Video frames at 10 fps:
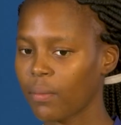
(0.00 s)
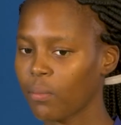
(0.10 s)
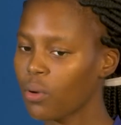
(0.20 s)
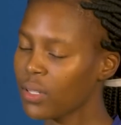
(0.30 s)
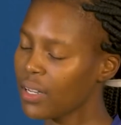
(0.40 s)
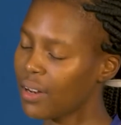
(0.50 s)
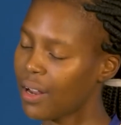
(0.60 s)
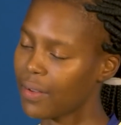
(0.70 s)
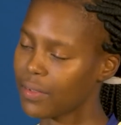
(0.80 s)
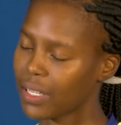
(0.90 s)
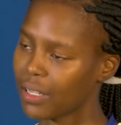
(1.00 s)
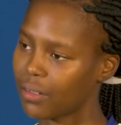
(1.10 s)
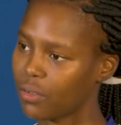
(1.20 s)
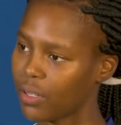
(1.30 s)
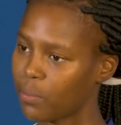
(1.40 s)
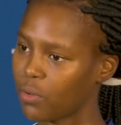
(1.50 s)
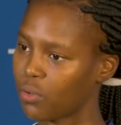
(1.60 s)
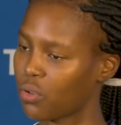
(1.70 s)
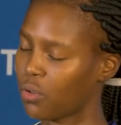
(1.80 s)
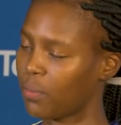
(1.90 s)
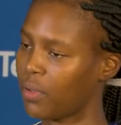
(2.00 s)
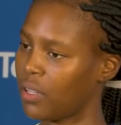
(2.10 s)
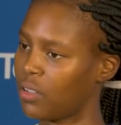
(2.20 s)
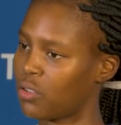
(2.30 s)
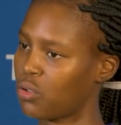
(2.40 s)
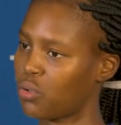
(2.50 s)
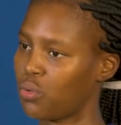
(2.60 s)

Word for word: important life skill netball taught me is to